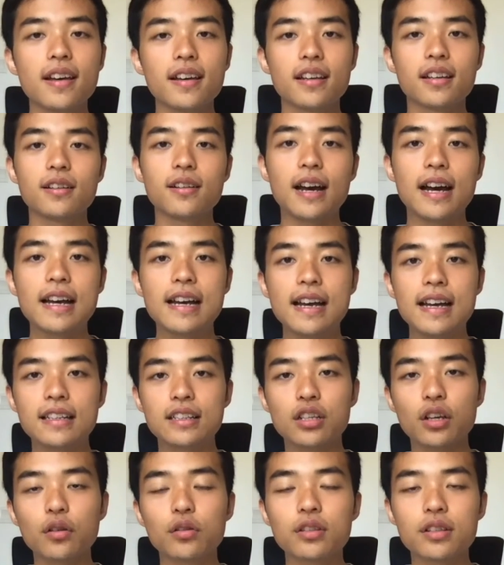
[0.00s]
I
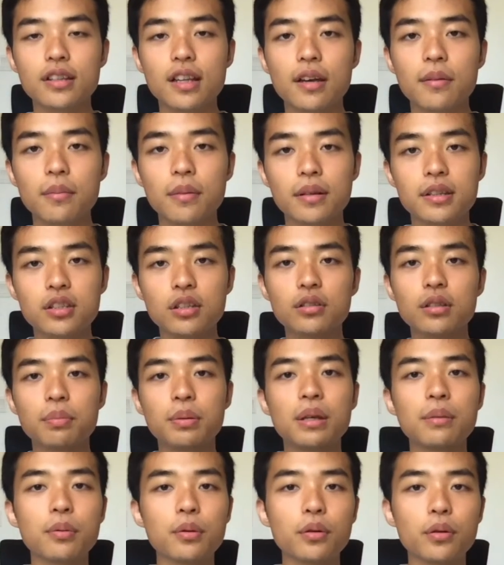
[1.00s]
told the
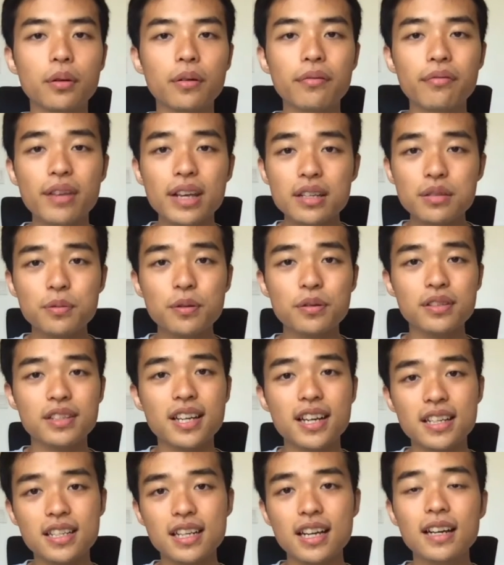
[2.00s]
people on Facebook
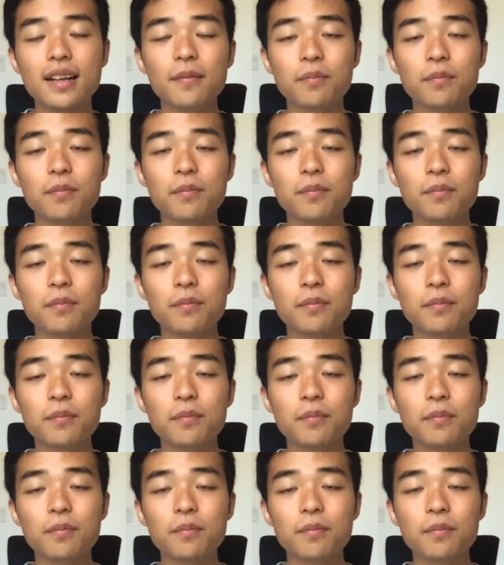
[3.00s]
that